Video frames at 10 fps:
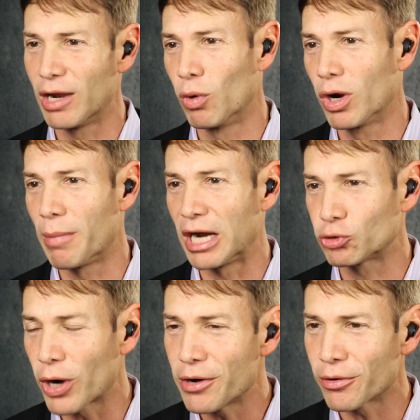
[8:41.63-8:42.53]
and one of my
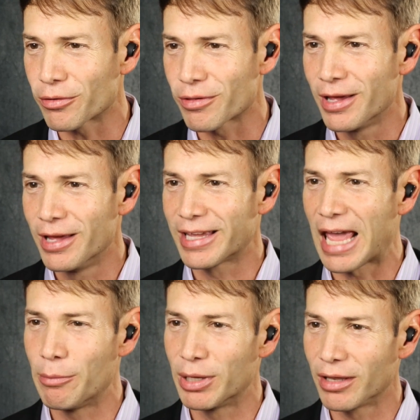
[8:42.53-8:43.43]
trainers
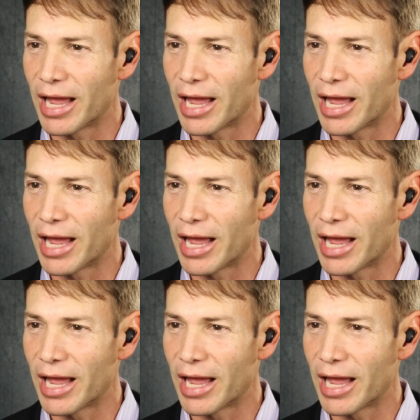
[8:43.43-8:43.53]
came in